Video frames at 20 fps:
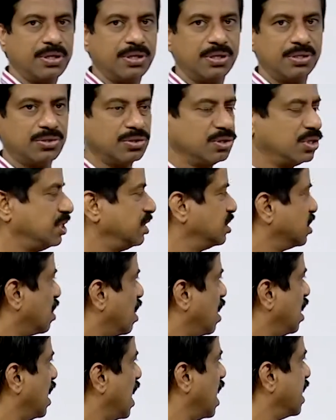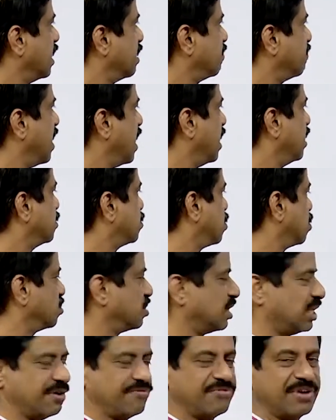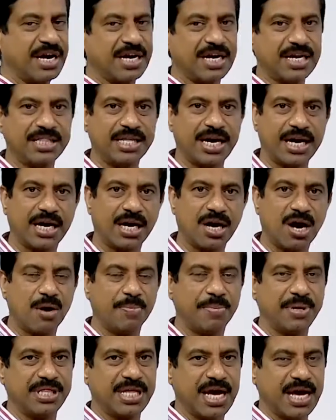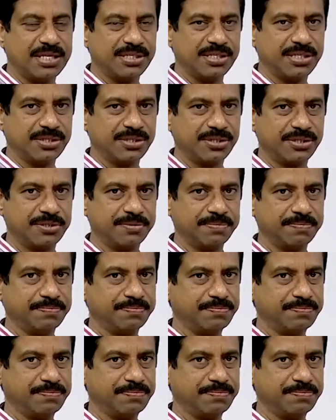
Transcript: So these are all higher values now, so definitely they cannot be the answers.